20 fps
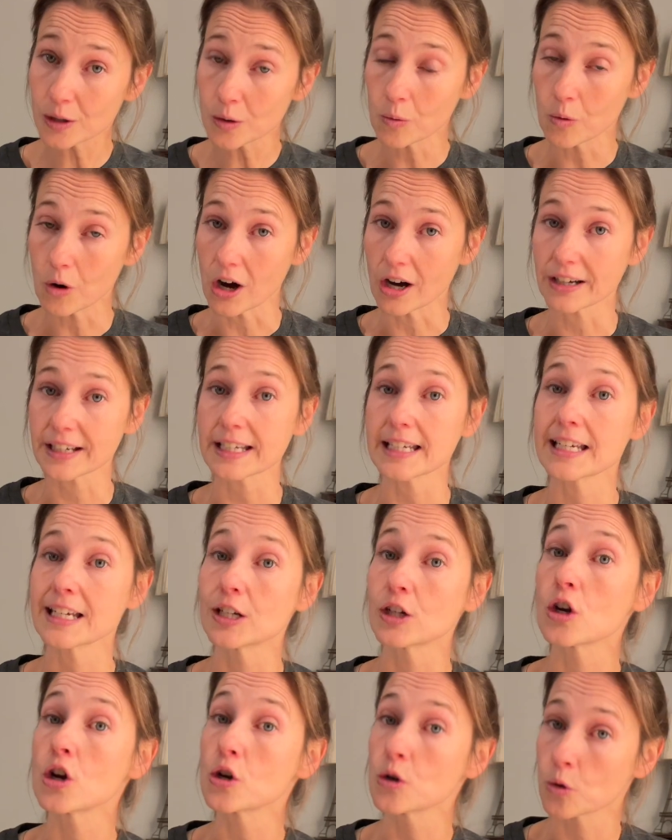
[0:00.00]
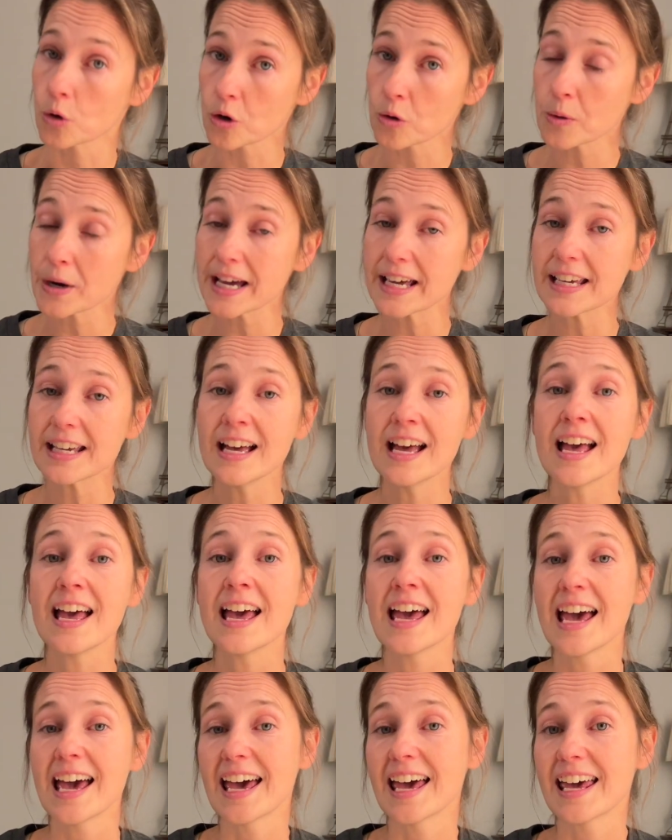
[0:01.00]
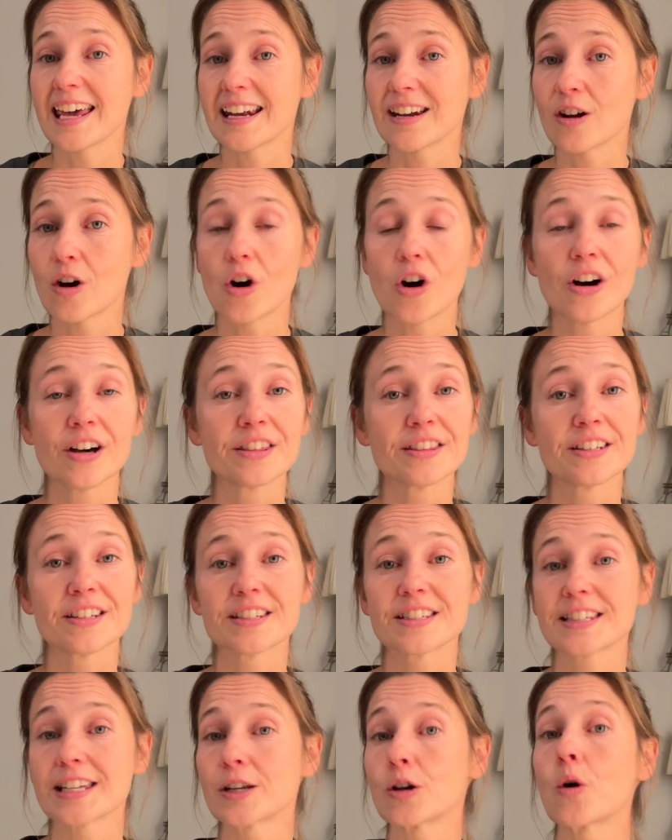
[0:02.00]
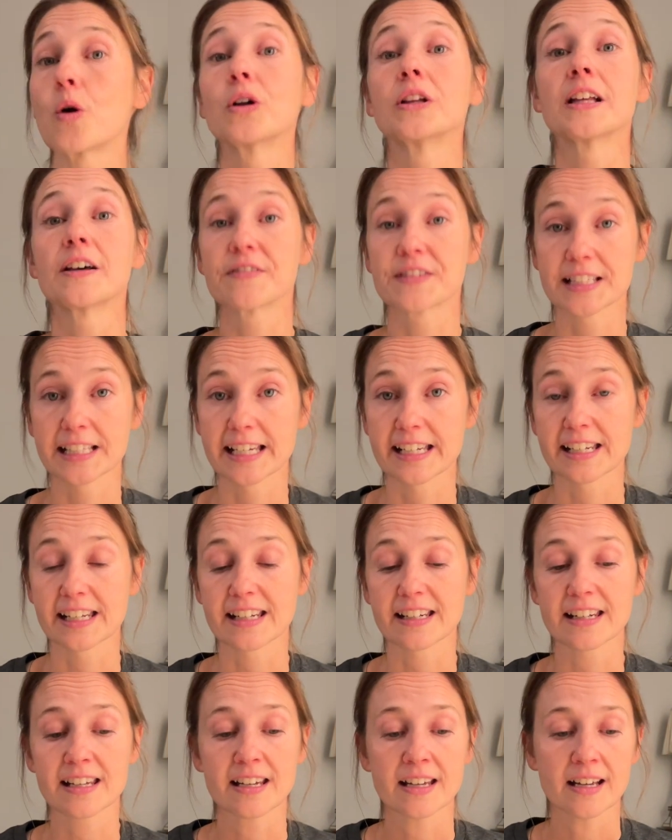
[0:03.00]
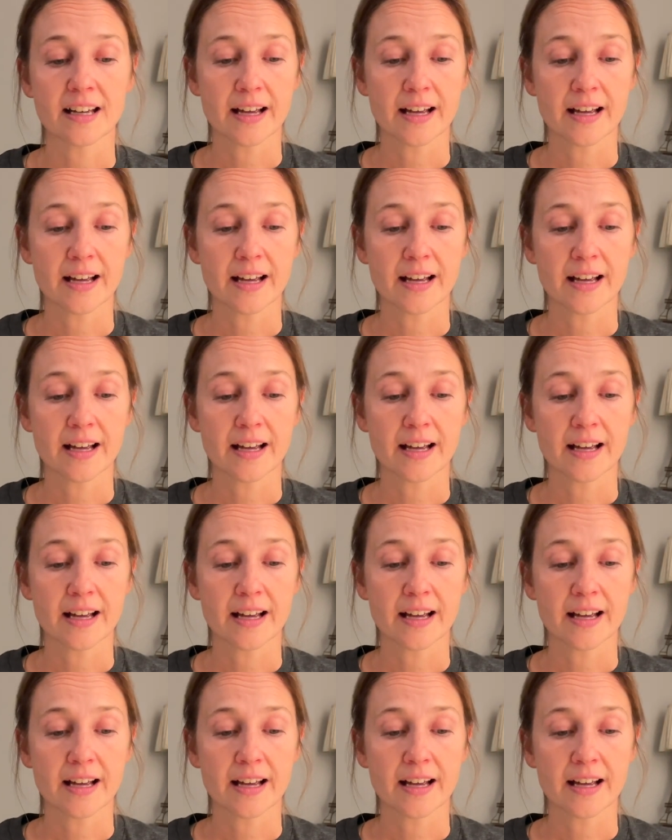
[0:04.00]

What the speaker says: a walk in Norway and on the St. Olavsleden.